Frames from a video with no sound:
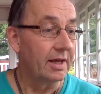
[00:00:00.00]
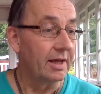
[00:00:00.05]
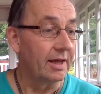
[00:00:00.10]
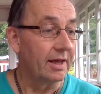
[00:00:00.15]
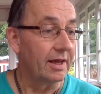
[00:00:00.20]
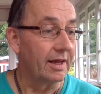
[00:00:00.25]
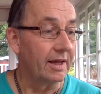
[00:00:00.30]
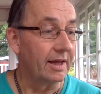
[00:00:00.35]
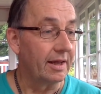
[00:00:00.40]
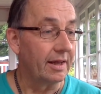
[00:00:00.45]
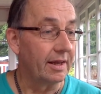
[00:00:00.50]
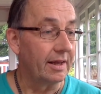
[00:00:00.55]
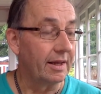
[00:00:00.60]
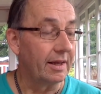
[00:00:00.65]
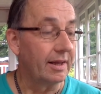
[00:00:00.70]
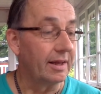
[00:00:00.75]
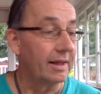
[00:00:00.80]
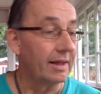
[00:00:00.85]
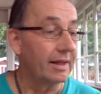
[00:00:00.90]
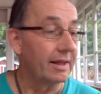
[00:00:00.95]
Uh,
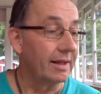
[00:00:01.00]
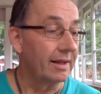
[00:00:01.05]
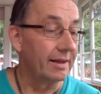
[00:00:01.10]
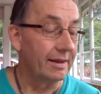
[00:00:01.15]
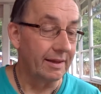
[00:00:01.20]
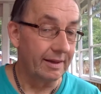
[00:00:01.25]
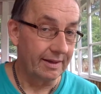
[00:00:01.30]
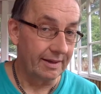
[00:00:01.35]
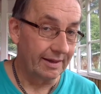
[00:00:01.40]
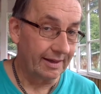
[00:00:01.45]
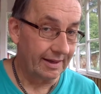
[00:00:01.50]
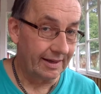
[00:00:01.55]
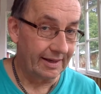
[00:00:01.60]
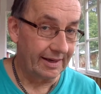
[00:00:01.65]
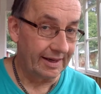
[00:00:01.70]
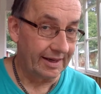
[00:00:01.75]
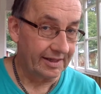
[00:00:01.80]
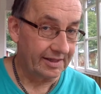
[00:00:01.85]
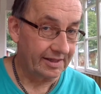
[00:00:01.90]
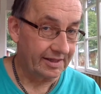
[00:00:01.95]

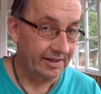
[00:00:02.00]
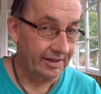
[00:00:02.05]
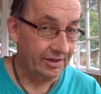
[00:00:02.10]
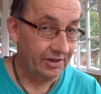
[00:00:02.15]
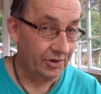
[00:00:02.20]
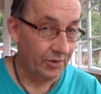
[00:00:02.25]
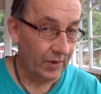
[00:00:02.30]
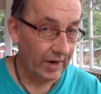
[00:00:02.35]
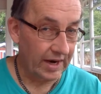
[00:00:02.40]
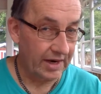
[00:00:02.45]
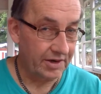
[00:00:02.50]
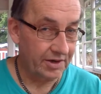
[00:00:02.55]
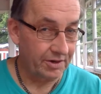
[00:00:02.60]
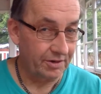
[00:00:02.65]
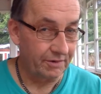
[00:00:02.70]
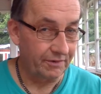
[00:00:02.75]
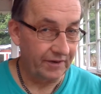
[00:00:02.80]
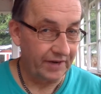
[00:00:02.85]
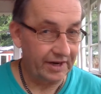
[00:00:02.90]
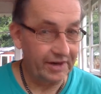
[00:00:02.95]
it's a square
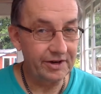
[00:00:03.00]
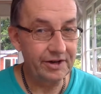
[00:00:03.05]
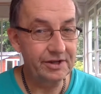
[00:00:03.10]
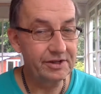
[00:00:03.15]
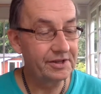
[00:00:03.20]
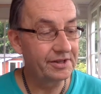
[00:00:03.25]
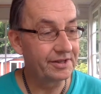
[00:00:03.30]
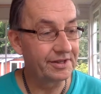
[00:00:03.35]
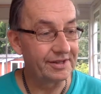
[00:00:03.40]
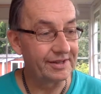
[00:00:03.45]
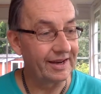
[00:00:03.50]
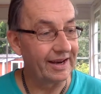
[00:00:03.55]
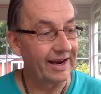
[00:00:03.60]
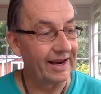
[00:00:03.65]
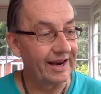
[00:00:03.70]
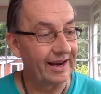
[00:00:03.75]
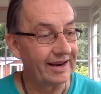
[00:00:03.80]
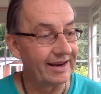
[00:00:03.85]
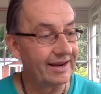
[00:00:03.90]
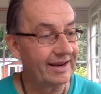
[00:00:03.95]
to Venus
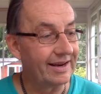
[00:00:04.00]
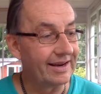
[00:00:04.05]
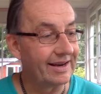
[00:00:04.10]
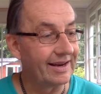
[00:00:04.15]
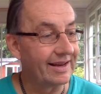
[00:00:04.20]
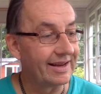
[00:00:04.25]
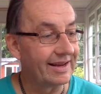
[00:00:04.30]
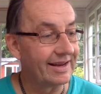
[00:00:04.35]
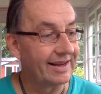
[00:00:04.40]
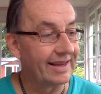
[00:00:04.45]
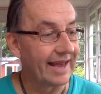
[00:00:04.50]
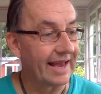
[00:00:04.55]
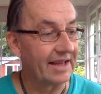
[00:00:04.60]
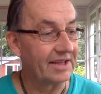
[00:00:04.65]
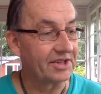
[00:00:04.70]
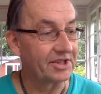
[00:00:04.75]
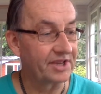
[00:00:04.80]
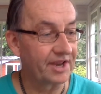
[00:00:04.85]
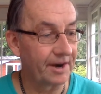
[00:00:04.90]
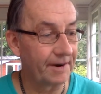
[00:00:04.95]
in
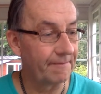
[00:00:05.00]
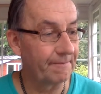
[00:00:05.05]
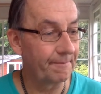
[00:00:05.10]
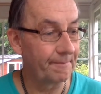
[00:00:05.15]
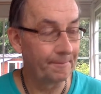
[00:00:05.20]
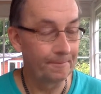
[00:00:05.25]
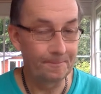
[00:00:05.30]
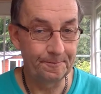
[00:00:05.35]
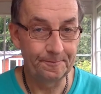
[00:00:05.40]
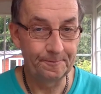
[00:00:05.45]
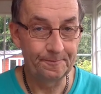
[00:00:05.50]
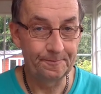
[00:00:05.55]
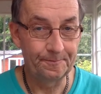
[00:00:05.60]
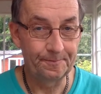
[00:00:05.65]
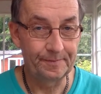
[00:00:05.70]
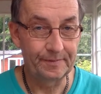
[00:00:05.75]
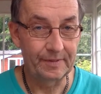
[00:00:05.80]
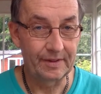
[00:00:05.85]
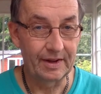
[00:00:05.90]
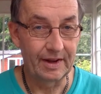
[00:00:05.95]
Cancer,
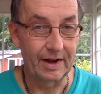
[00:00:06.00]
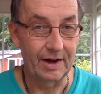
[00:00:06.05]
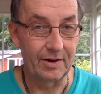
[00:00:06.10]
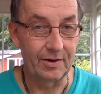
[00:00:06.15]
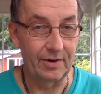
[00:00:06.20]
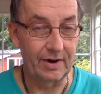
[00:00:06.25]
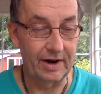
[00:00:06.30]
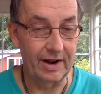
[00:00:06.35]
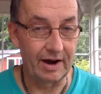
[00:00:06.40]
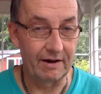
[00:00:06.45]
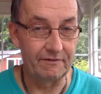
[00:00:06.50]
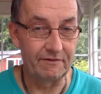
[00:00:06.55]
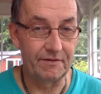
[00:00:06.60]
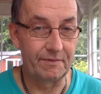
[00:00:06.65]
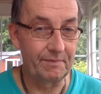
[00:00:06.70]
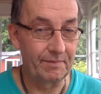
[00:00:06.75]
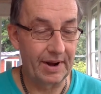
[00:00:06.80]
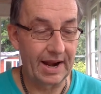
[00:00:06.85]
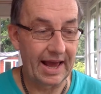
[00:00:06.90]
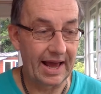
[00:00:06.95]
our love
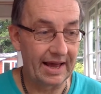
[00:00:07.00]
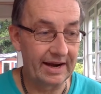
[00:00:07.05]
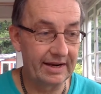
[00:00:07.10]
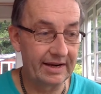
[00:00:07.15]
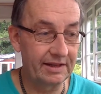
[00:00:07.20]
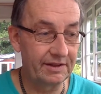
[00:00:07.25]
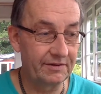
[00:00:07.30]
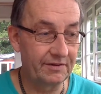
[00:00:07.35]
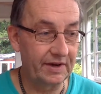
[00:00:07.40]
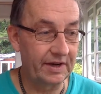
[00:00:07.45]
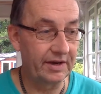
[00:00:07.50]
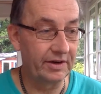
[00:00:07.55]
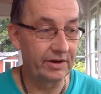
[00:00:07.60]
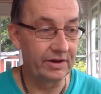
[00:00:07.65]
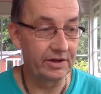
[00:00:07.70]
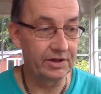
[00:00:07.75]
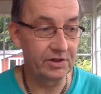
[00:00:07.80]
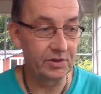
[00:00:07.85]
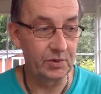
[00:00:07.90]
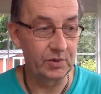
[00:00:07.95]
planet
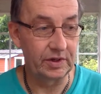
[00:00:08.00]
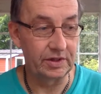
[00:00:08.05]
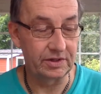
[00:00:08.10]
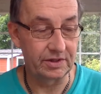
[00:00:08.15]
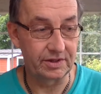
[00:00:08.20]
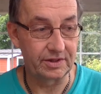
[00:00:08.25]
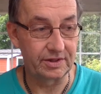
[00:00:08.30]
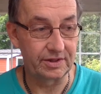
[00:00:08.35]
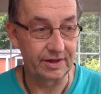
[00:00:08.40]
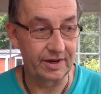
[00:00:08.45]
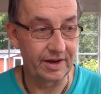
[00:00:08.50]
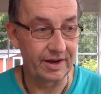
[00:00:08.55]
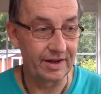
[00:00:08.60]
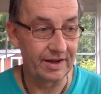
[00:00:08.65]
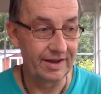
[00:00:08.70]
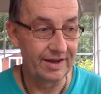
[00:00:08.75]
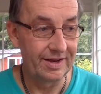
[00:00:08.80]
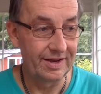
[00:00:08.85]
Venus with uh,